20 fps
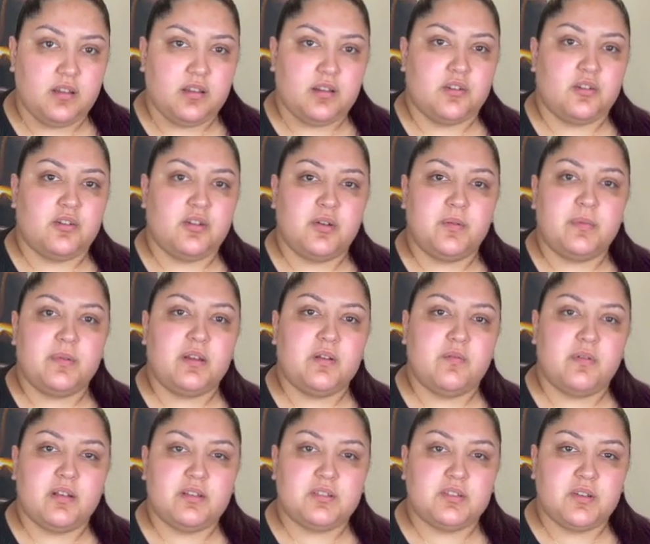Nobody
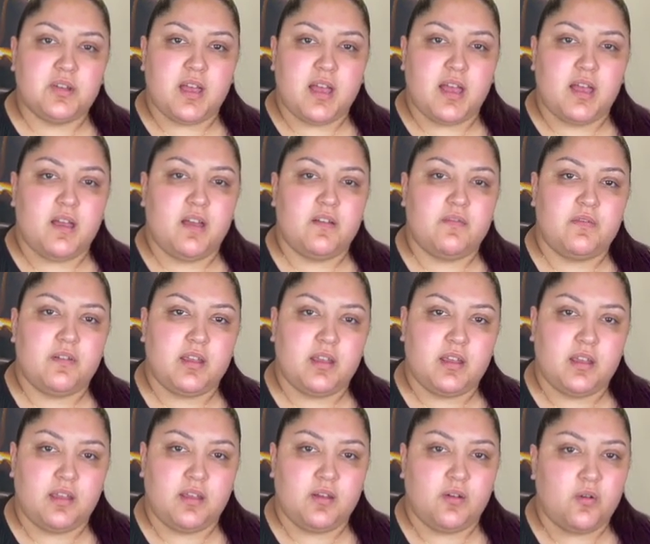wants to have
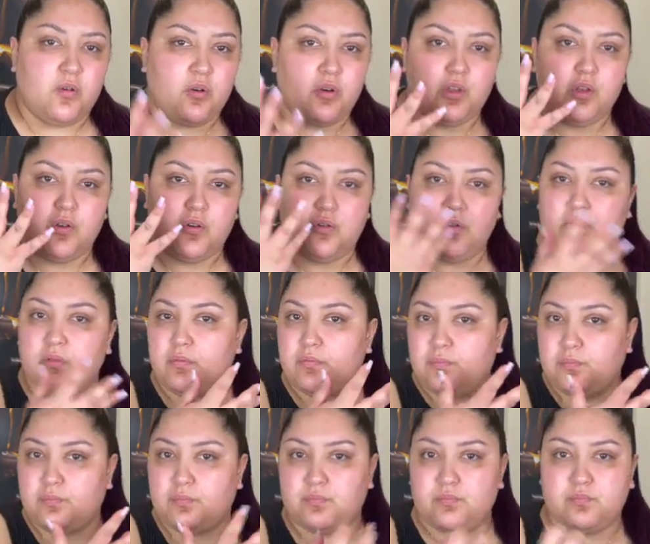a oil
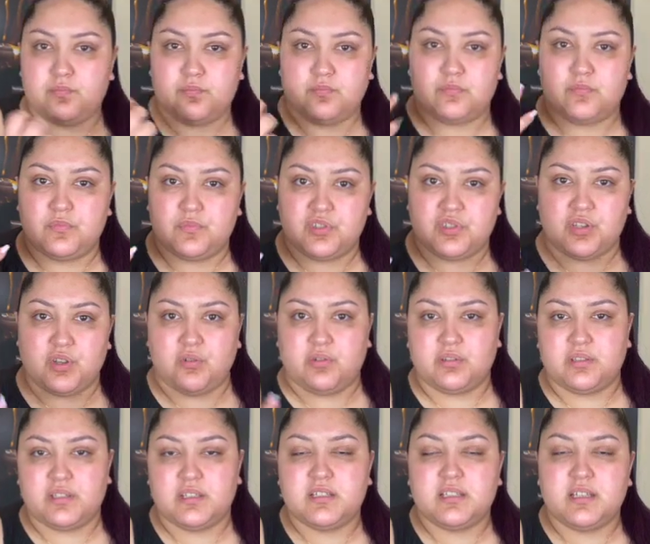
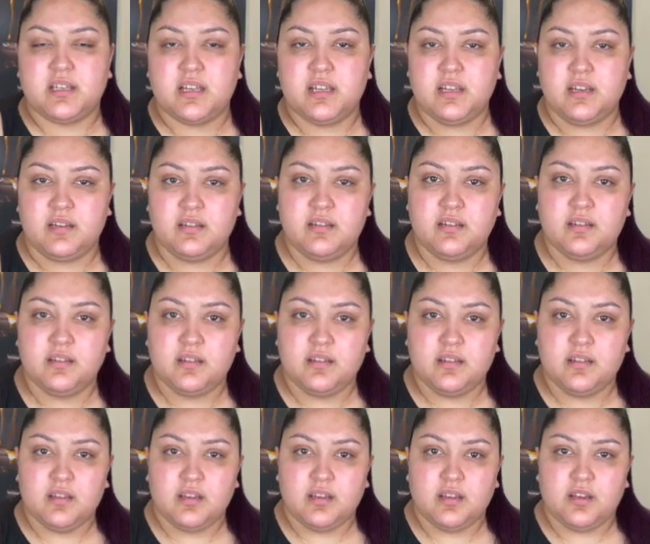soaked skin.
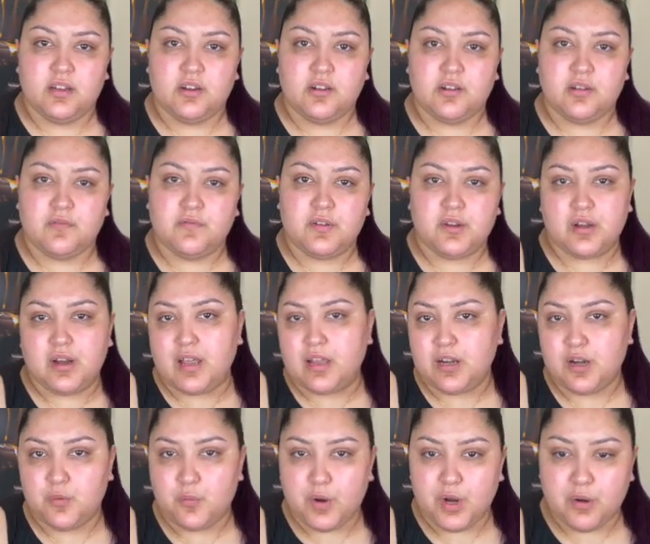You know, if you're not
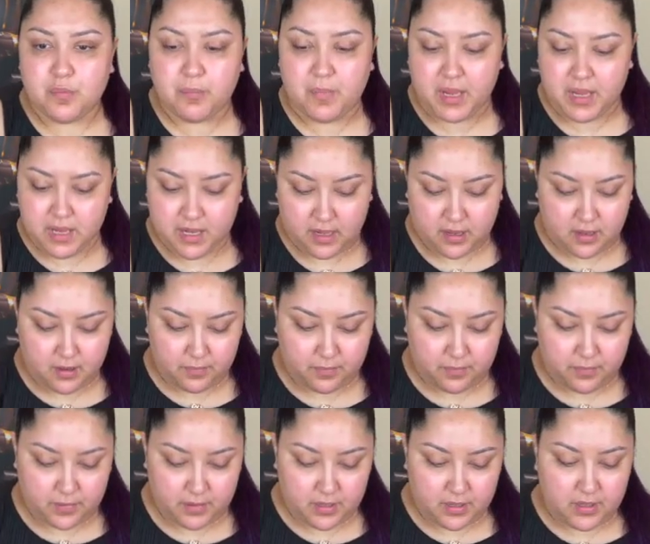gonna wear
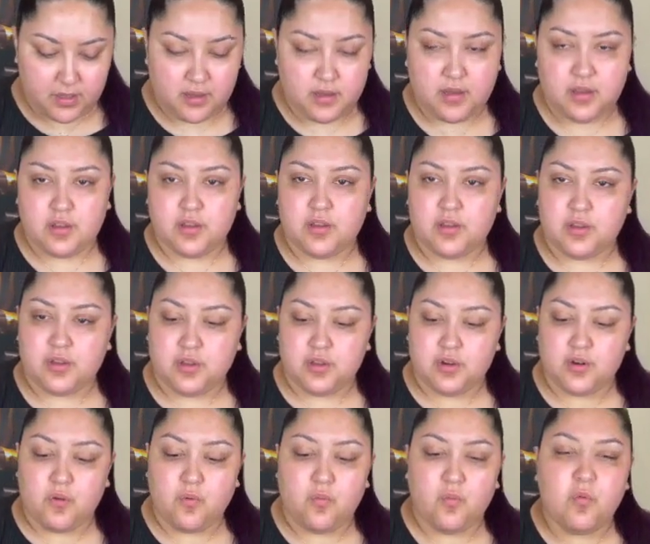makeup, you
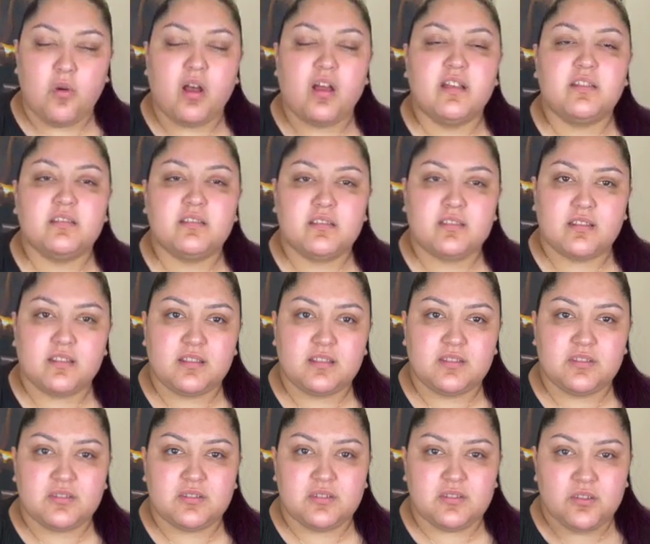don't want
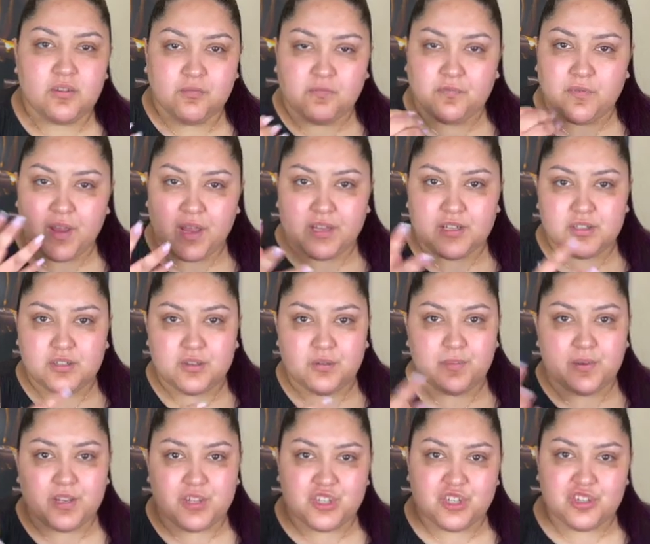your face to
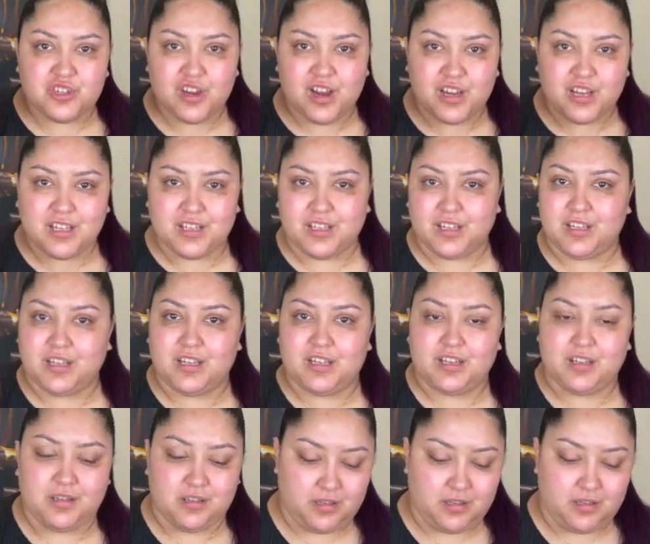be shiny.